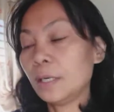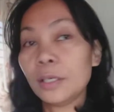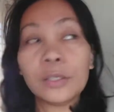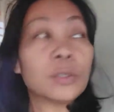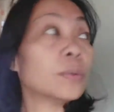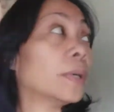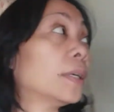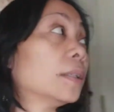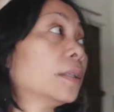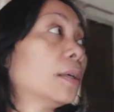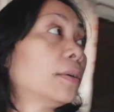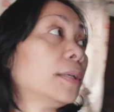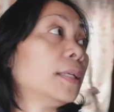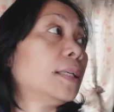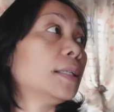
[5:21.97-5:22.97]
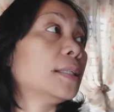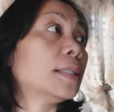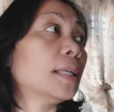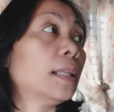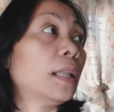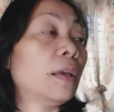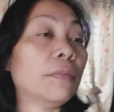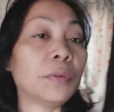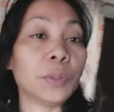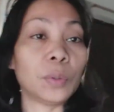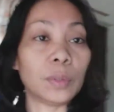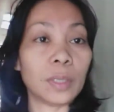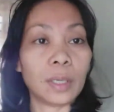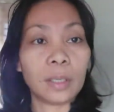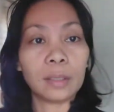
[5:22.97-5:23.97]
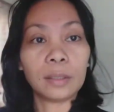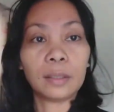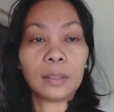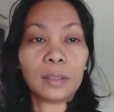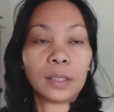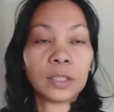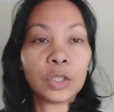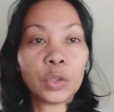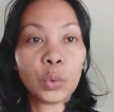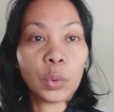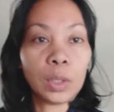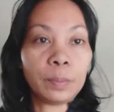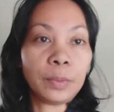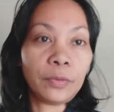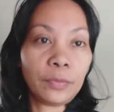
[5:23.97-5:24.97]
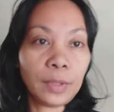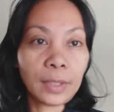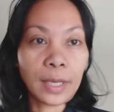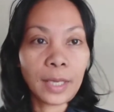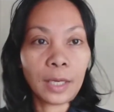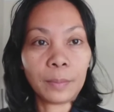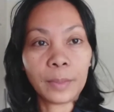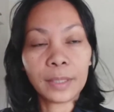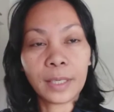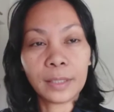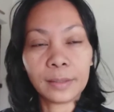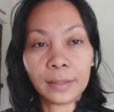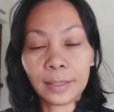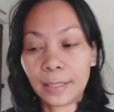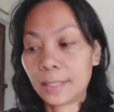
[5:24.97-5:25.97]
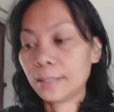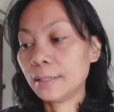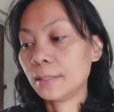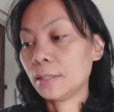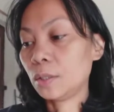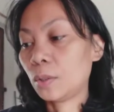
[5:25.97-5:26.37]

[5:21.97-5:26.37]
So right now it's 11 o'clock. At 12:15 I have another class.